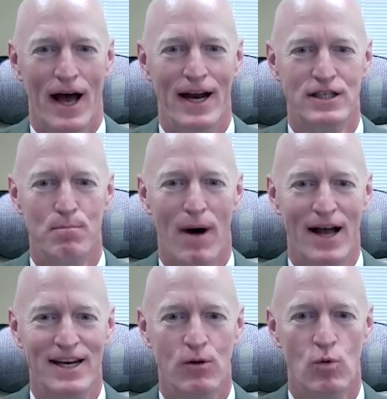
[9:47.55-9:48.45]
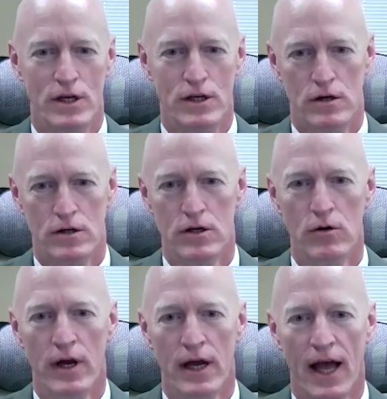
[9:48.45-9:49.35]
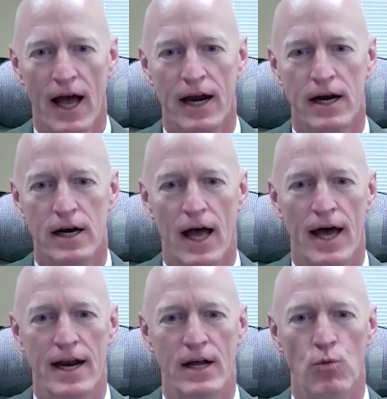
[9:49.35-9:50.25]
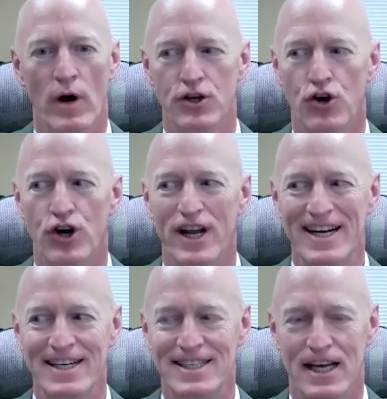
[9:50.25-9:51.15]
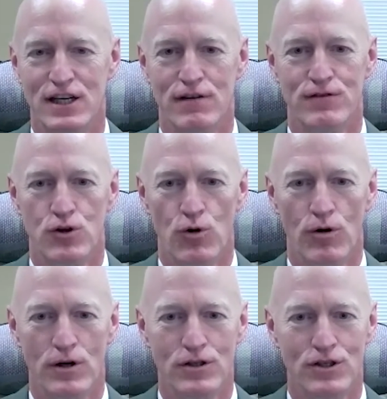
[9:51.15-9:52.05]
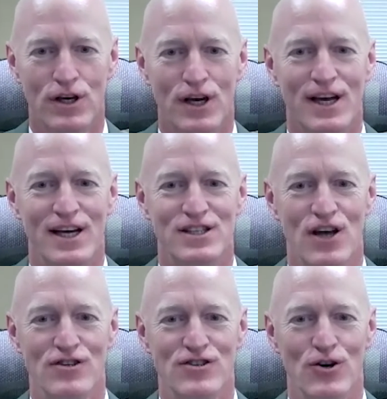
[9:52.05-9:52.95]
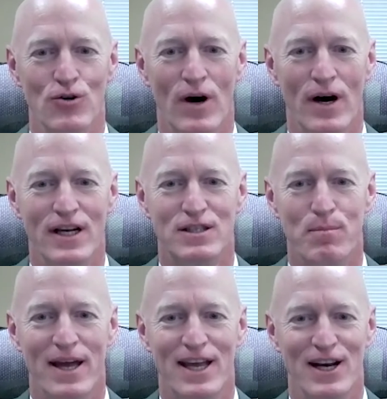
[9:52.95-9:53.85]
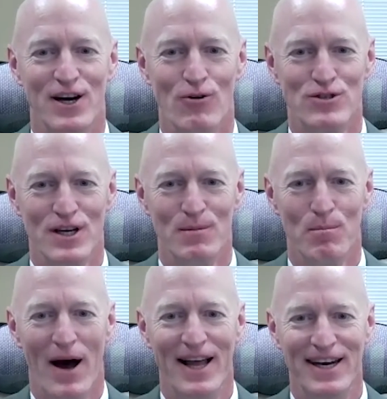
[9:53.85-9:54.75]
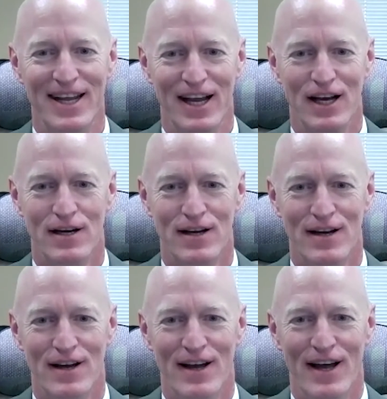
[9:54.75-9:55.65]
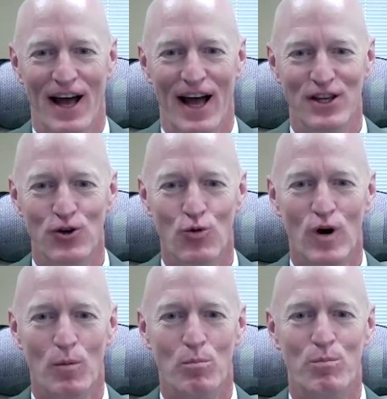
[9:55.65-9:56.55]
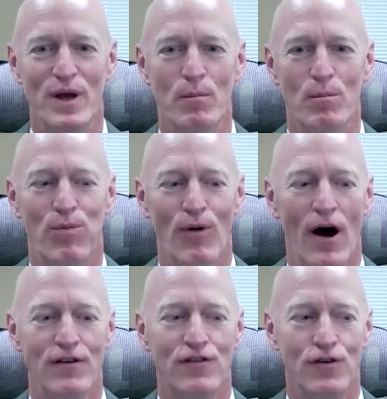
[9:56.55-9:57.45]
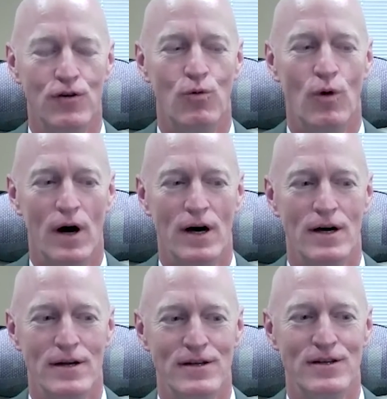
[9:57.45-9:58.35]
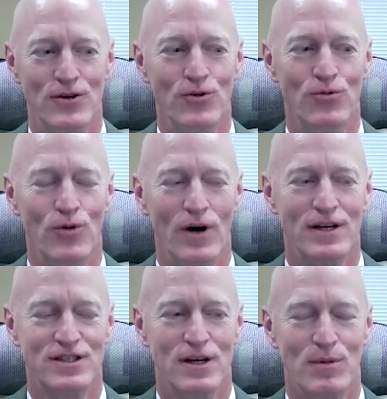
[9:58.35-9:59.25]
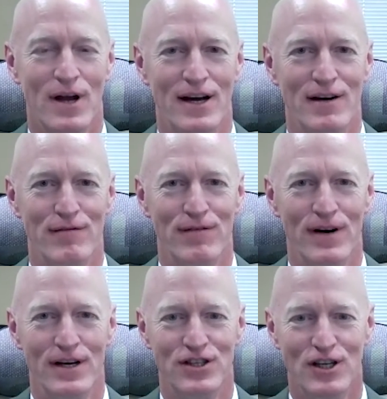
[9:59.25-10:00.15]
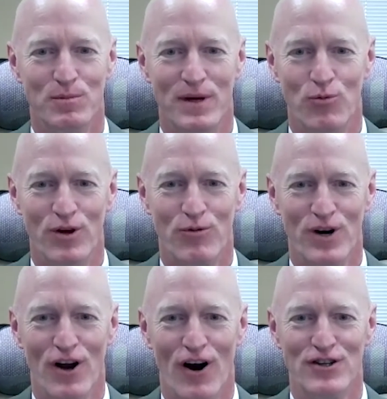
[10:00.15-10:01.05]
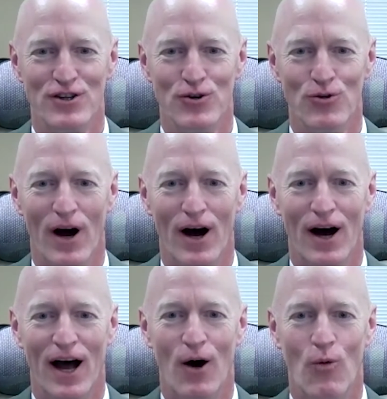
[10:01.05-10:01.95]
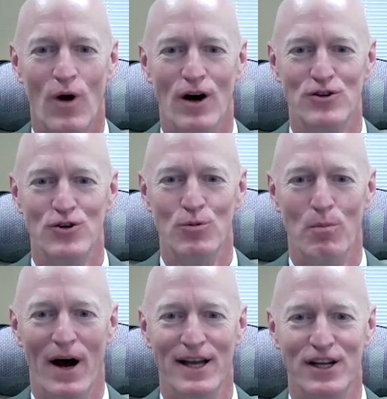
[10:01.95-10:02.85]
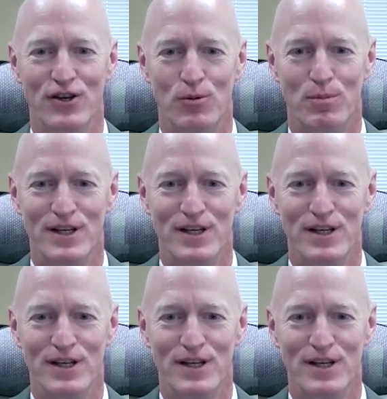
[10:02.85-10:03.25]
And it's minding what you're doing, and what you're inattentive towards is also, it's making notes and minding. And you will be brought to to some kind of judgment with regard to how well you minded your